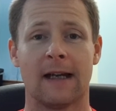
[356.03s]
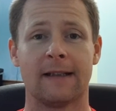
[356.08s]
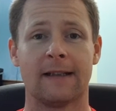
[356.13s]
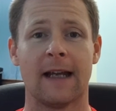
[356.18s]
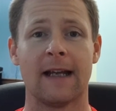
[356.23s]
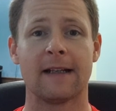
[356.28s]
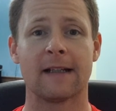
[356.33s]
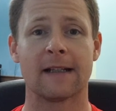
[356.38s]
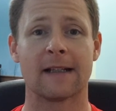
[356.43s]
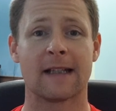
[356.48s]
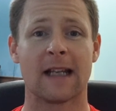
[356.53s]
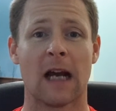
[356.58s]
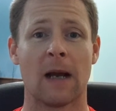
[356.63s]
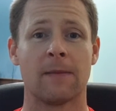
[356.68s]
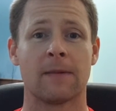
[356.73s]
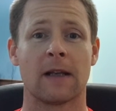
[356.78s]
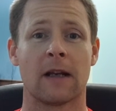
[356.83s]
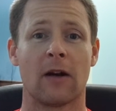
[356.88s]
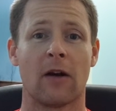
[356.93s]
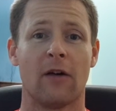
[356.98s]
dates and
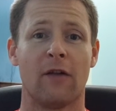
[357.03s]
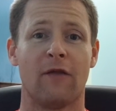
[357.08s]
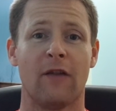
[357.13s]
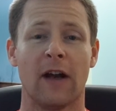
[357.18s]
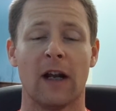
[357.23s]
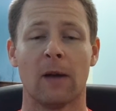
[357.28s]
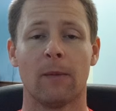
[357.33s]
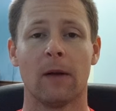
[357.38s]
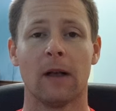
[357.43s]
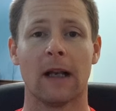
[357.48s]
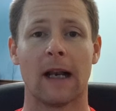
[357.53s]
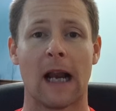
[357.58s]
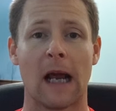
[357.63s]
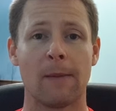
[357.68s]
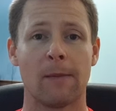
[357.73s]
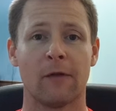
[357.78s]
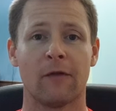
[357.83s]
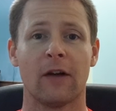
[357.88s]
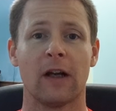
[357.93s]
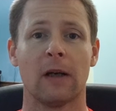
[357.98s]
times that are available, and
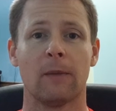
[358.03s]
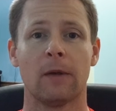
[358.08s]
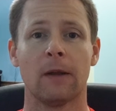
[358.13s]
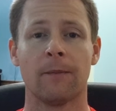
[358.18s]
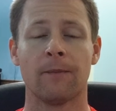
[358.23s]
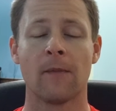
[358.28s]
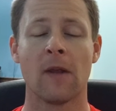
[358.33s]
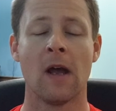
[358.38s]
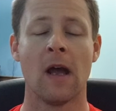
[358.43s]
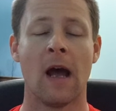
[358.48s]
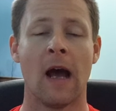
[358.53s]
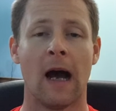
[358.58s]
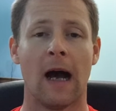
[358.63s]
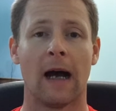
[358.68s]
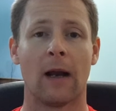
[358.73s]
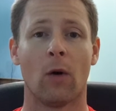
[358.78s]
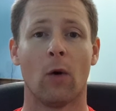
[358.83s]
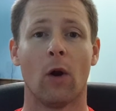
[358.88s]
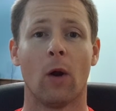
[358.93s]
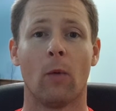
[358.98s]
I'm available.
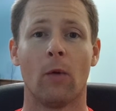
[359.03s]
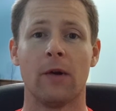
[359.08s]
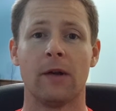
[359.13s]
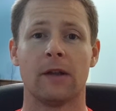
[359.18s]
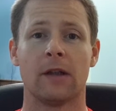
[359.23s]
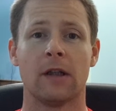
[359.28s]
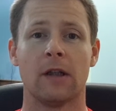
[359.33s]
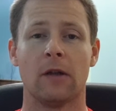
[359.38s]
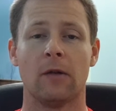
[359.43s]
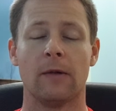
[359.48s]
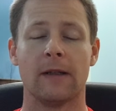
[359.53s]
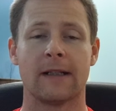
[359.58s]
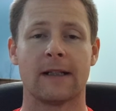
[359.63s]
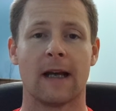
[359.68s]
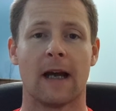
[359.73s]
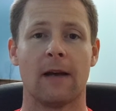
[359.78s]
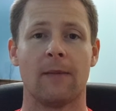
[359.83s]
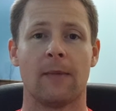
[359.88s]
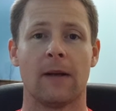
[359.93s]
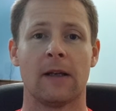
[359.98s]
And all I want you to do is
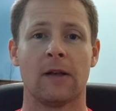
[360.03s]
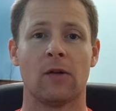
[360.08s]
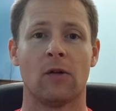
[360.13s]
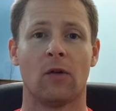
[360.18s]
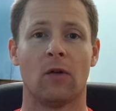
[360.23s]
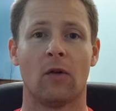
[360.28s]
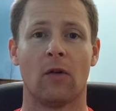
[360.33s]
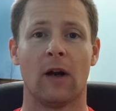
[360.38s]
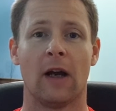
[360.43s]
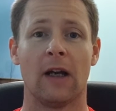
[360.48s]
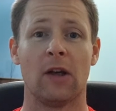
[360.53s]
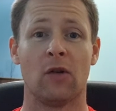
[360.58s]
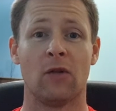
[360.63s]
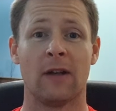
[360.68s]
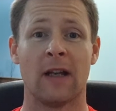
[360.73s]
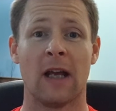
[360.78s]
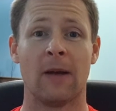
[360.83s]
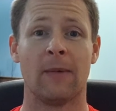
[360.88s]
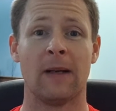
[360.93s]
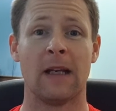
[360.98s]
type in your
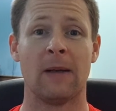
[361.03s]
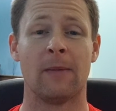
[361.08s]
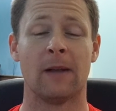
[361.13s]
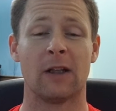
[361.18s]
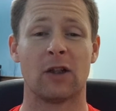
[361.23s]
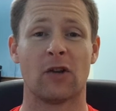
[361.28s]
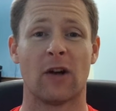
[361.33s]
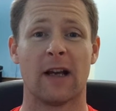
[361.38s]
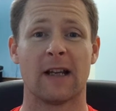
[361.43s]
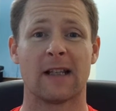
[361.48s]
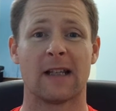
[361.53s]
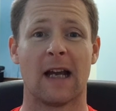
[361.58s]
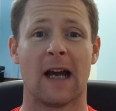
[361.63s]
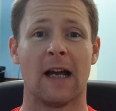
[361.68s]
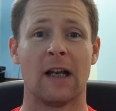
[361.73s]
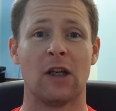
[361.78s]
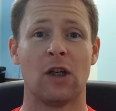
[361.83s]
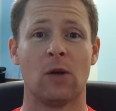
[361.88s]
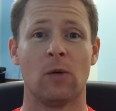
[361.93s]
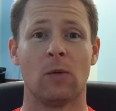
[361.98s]
name and email address,
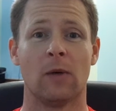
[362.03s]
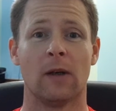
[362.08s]
and you